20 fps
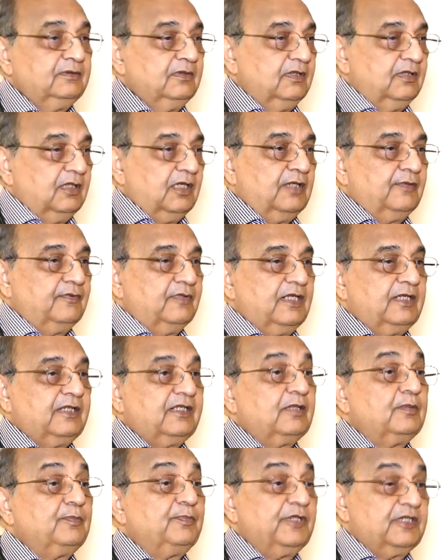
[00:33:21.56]
alveoli
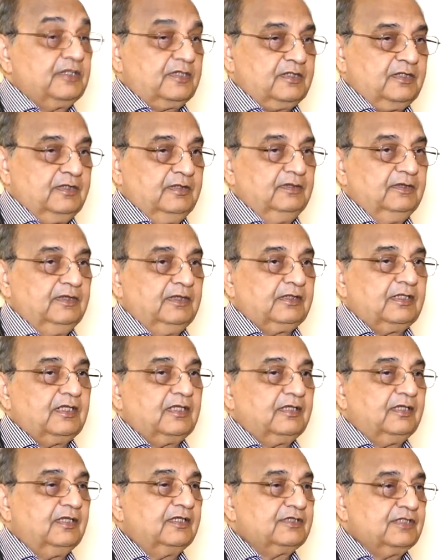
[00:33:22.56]
can burst. It
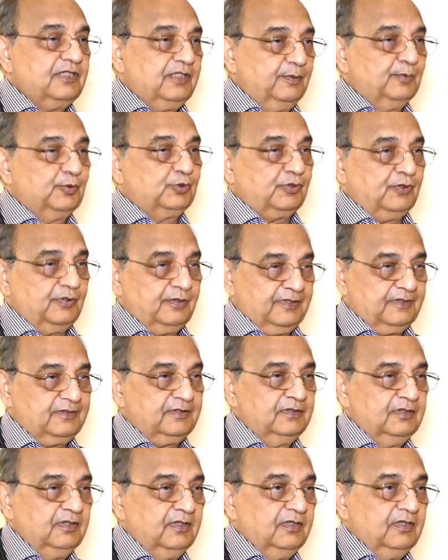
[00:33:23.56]
can cause
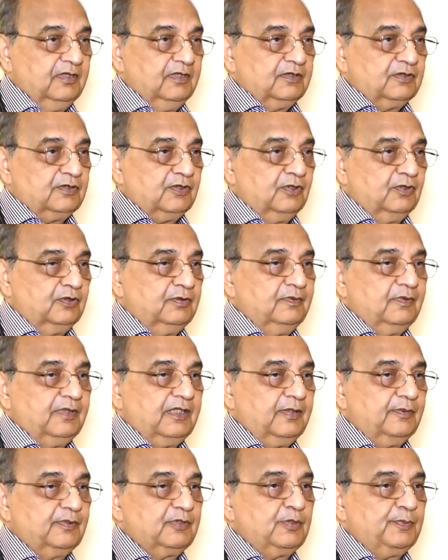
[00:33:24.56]
pneumothorax. So
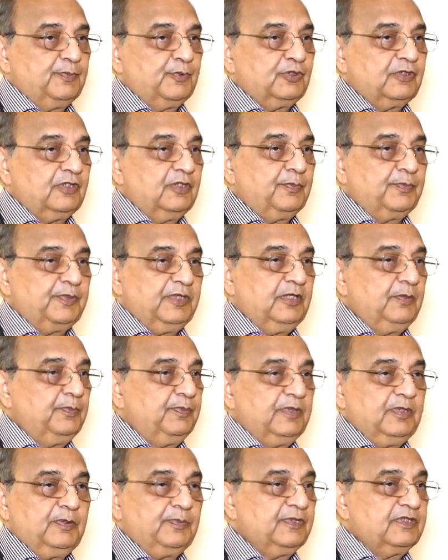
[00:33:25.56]
whenever you put on a
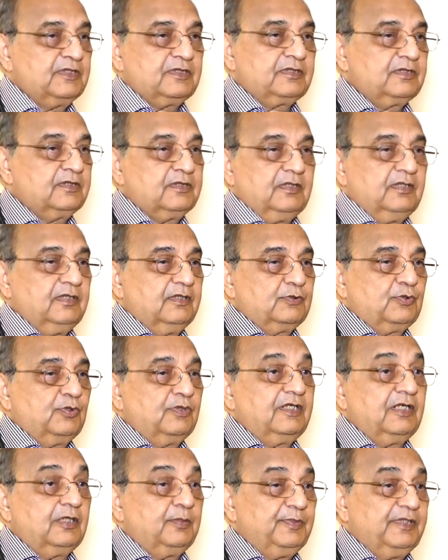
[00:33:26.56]
PEEP,
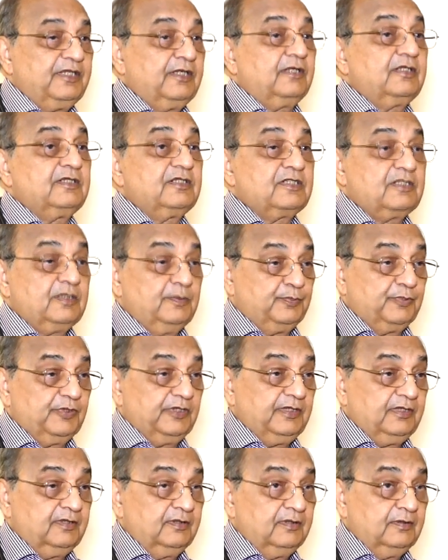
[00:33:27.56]
should not be taken
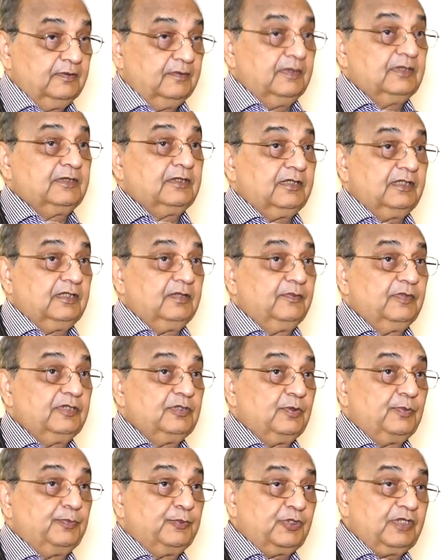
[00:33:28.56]
simply. One thing, when
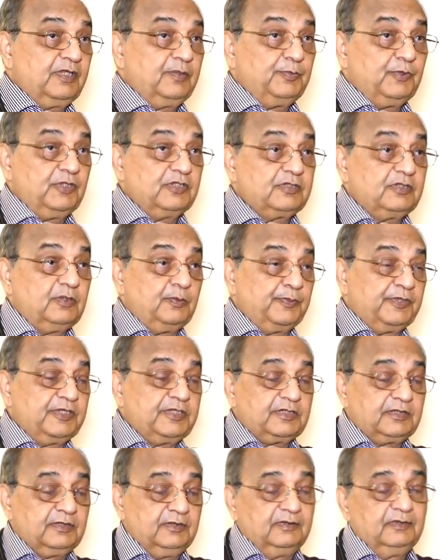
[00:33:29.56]
you are putting positive
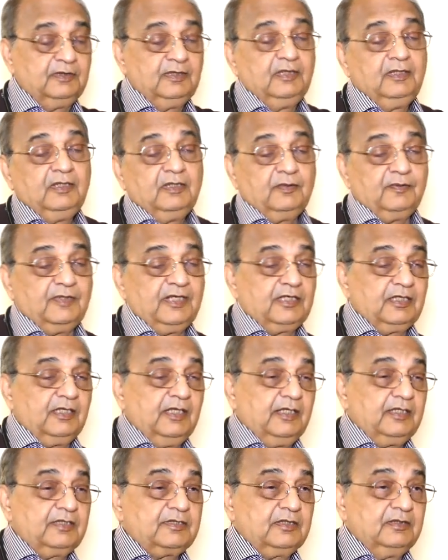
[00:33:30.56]
pressure,
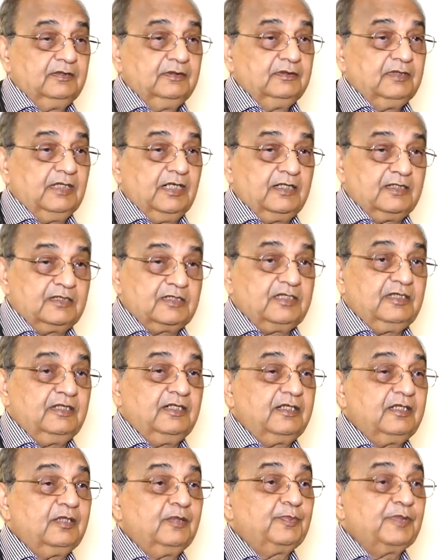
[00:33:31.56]
ventilation, that is
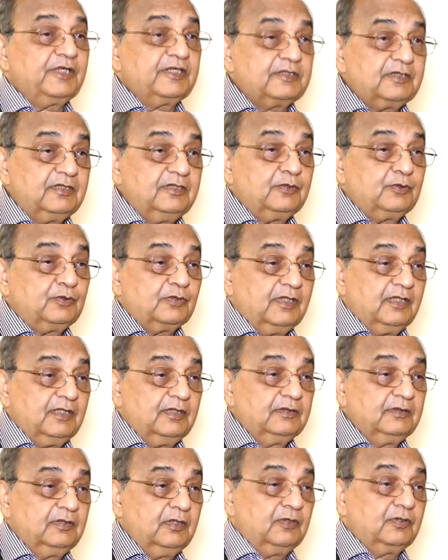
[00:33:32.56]
creating pressure into the
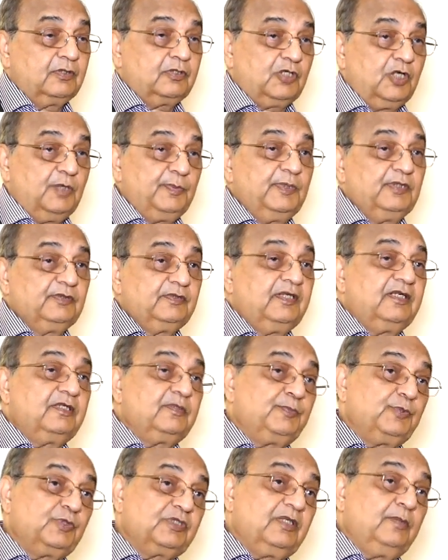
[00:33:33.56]
lung. On top of that, you
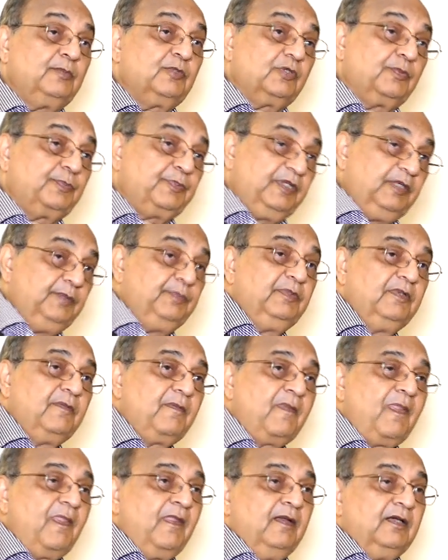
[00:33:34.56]
put them on PEEP,
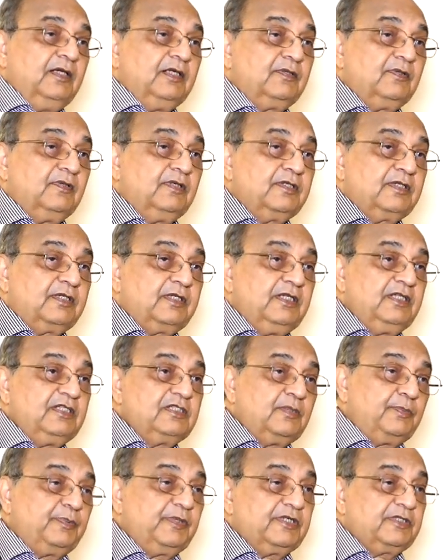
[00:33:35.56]
it will increase
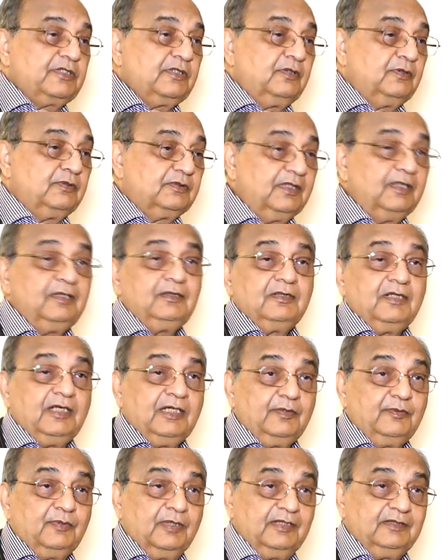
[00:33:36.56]
the pressure on the
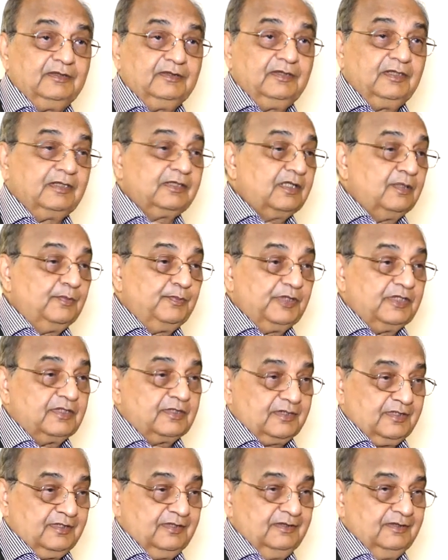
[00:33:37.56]
alveoli. It can
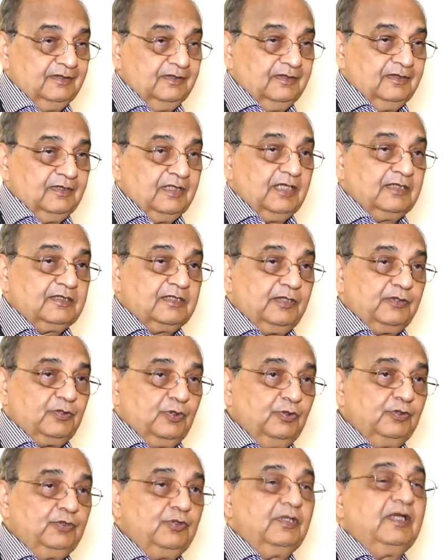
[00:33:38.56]
burst. As I
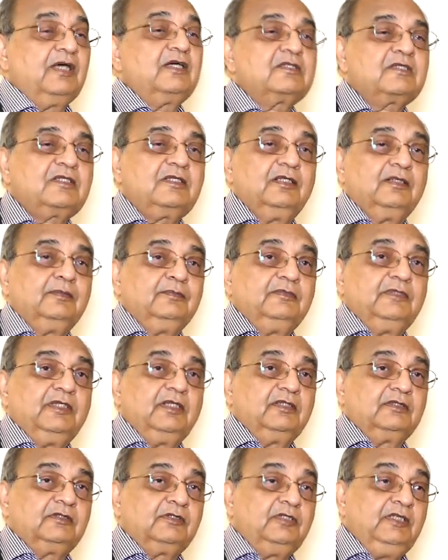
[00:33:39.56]
told you last time,
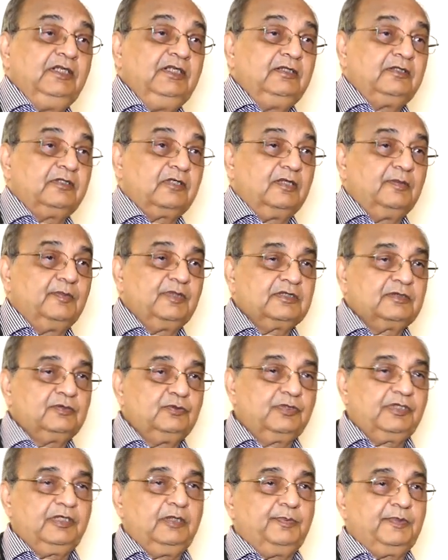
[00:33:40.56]
there are three traumas
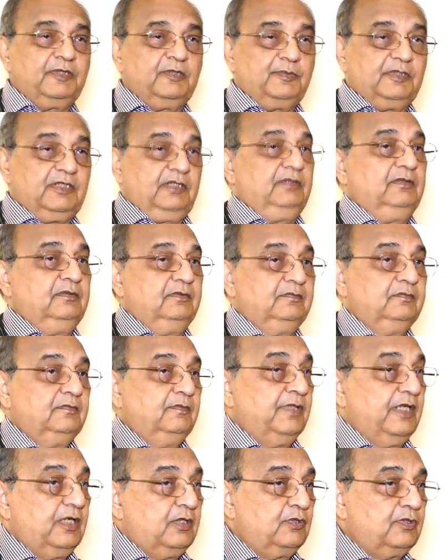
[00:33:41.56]
you keep in mind:
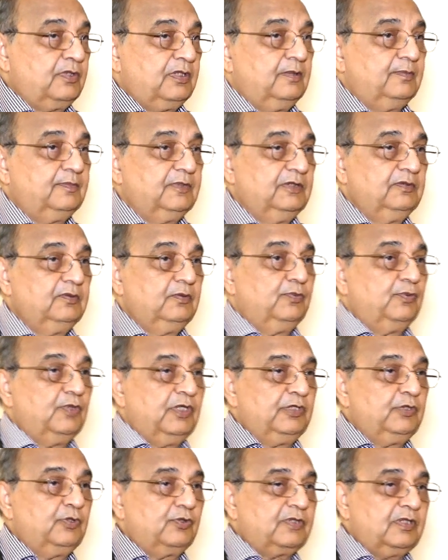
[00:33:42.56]
barotrauma,
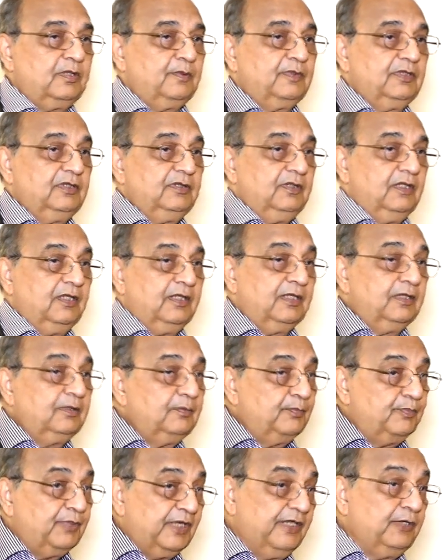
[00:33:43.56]
volutrauma,
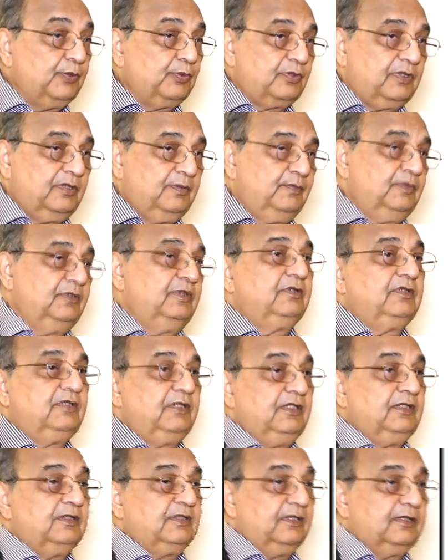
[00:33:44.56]
and biotrauma.
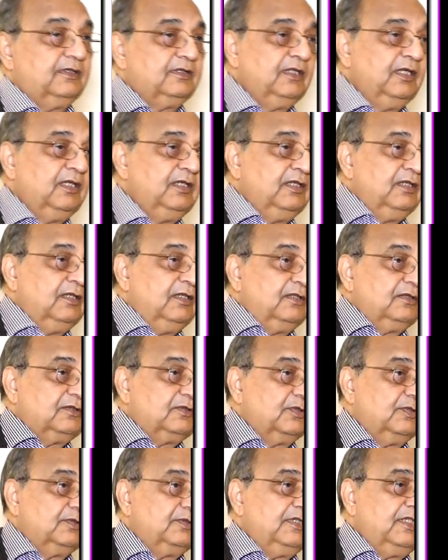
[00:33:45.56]
Three things.
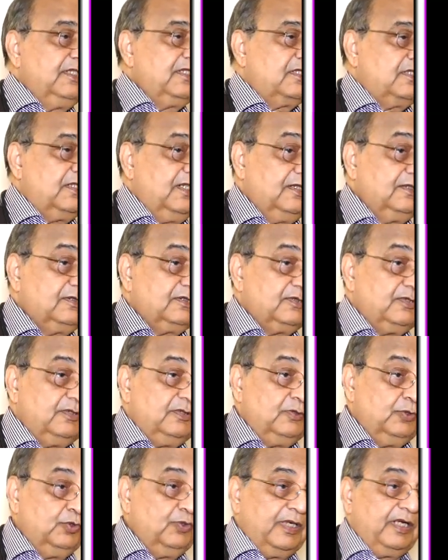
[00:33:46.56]
So these things
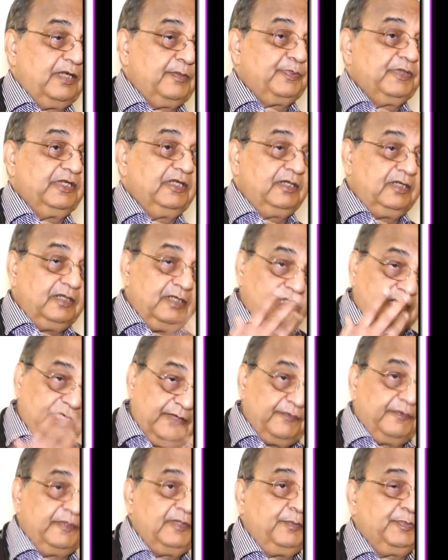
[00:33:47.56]
do happen in
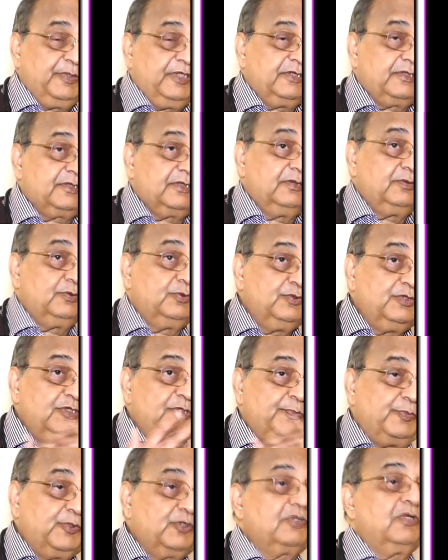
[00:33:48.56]
every patient who
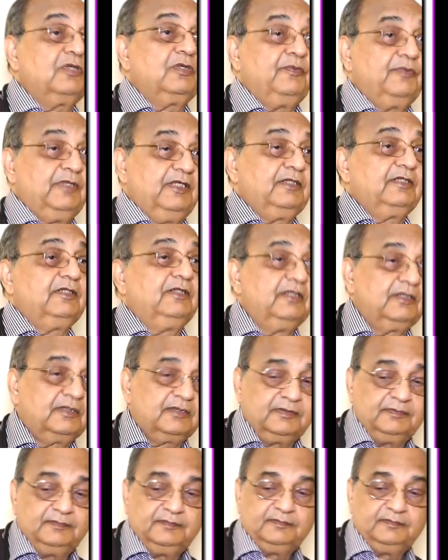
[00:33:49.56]
is put on a ventilator.